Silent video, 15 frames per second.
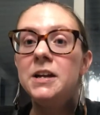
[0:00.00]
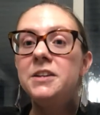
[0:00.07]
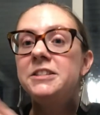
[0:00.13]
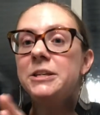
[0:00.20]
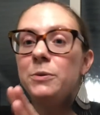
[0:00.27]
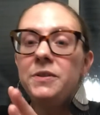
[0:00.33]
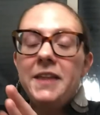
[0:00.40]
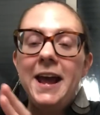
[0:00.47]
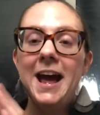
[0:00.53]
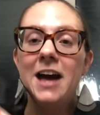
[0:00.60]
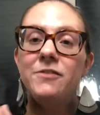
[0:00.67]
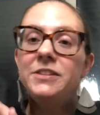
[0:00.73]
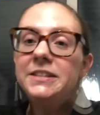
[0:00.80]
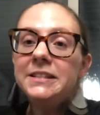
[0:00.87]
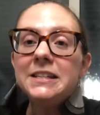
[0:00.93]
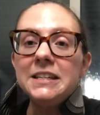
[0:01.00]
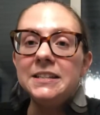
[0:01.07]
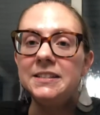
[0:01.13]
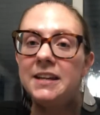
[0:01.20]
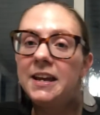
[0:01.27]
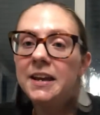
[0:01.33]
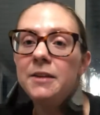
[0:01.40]
see what they have in
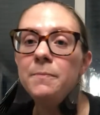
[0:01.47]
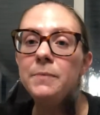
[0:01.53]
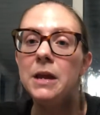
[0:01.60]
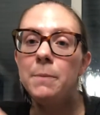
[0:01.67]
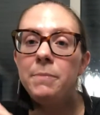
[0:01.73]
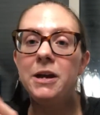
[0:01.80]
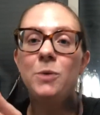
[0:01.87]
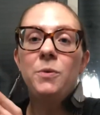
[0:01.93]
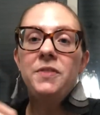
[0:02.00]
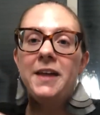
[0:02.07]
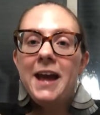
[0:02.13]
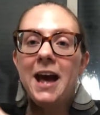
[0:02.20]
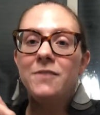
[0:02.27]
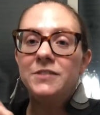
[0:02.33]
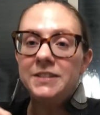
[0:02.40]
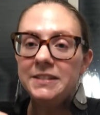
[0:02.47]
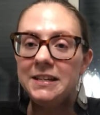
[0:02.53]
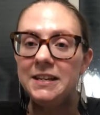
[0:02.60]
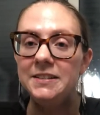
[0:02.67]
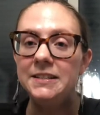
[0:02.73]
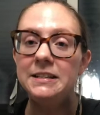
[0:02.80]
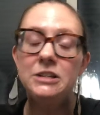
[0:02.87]
season, pick what they have in season,